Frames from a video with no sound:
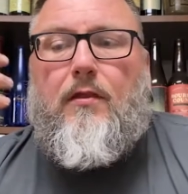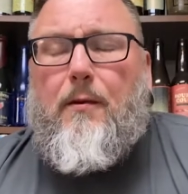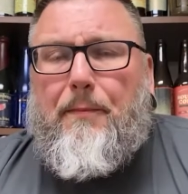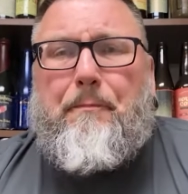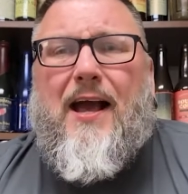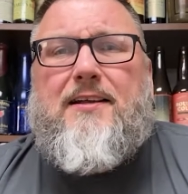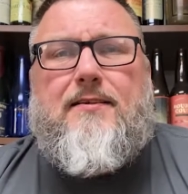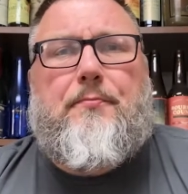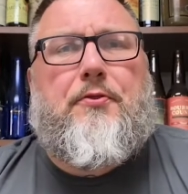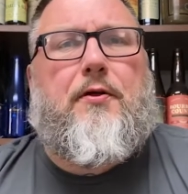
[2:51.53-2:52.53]
It backs it
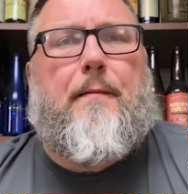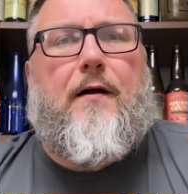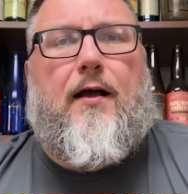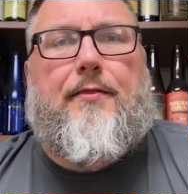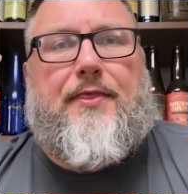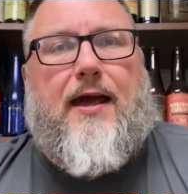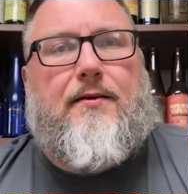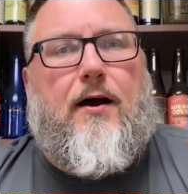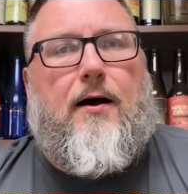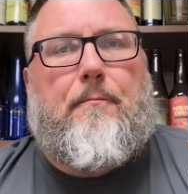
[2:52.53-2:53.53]
up with the, uh, that
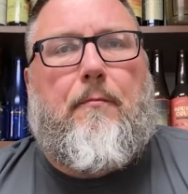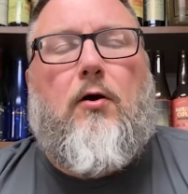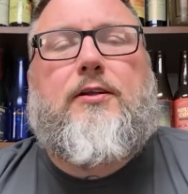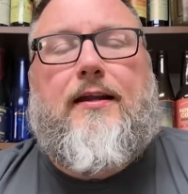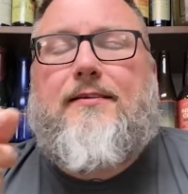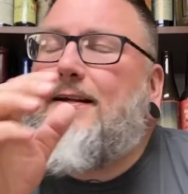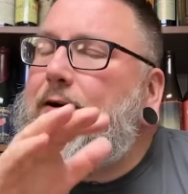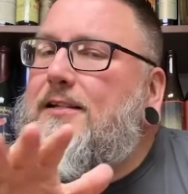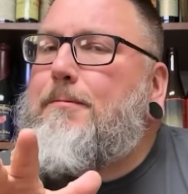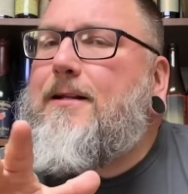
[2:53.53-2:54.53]
uh, maltiness. Now
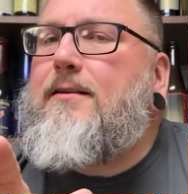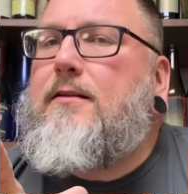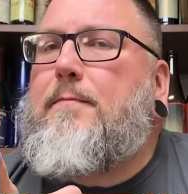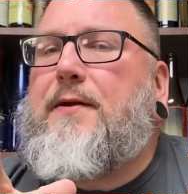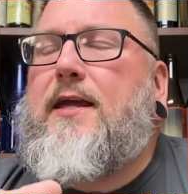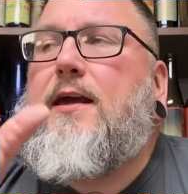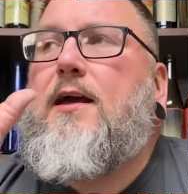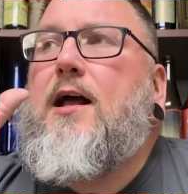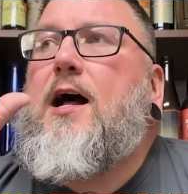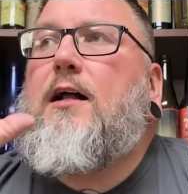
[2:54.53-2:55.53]
I expected it to be
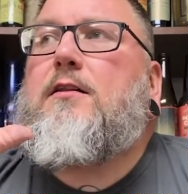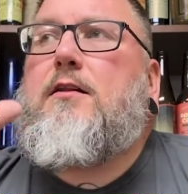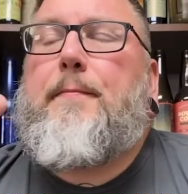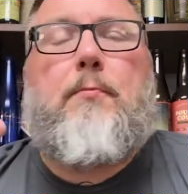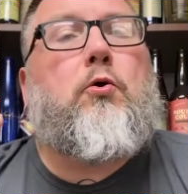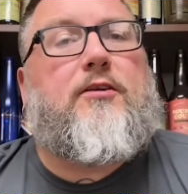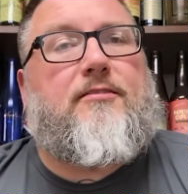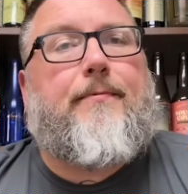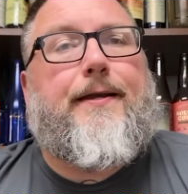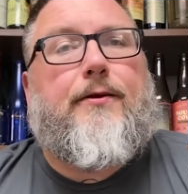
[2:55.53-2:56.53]
a little bit more
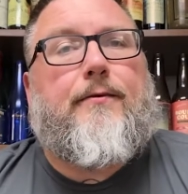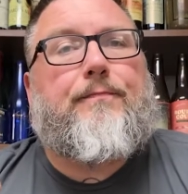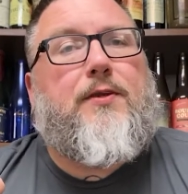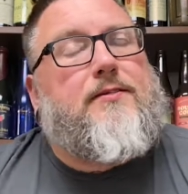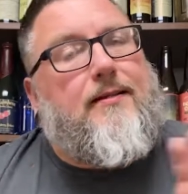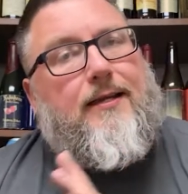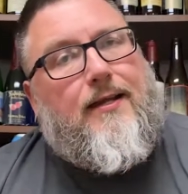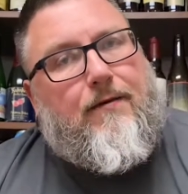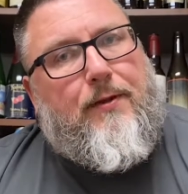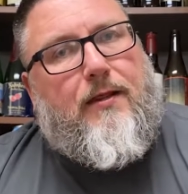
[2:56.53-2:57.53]
sweeter because it
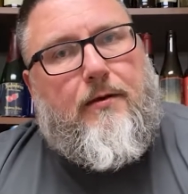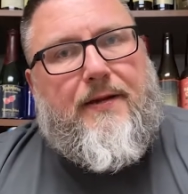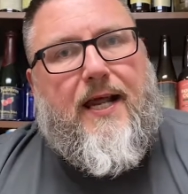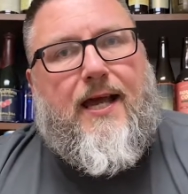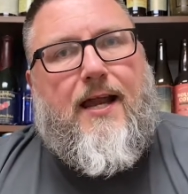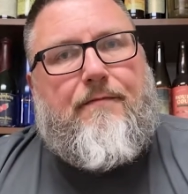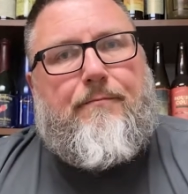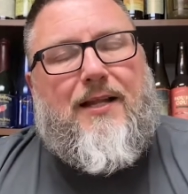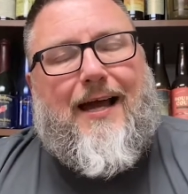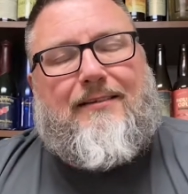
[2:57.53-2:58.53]
did give me a little bit of that kind of
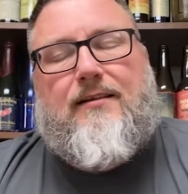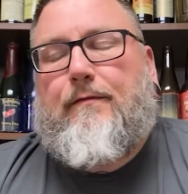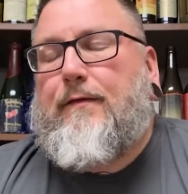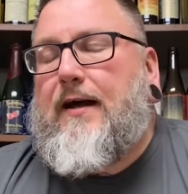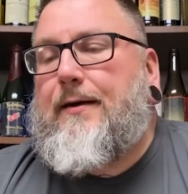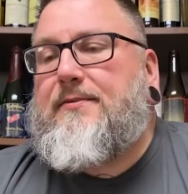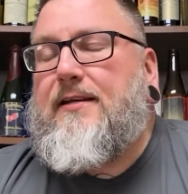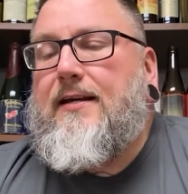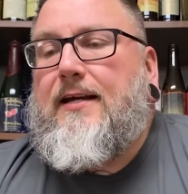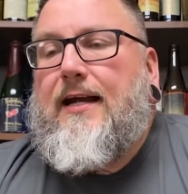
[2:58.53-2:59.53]
molasses vibes
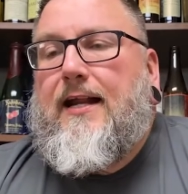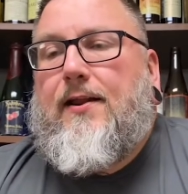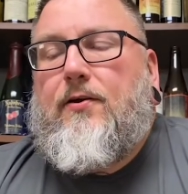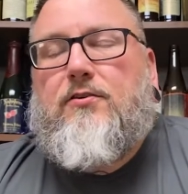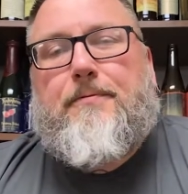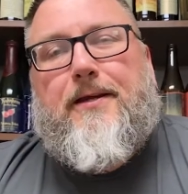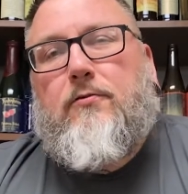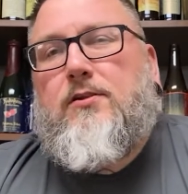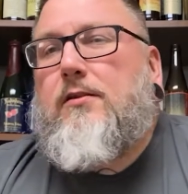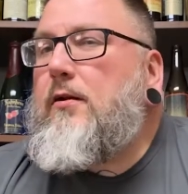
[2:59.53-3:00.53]
in the nose, but it
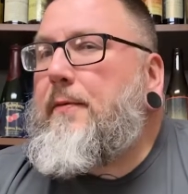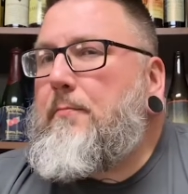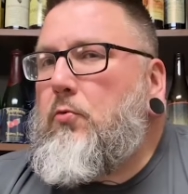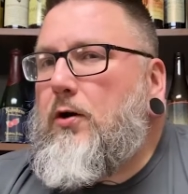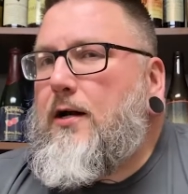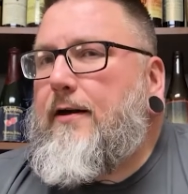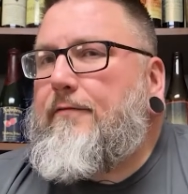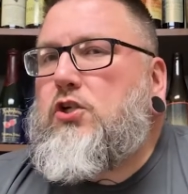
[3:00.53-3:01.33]
goes a little bit more kind of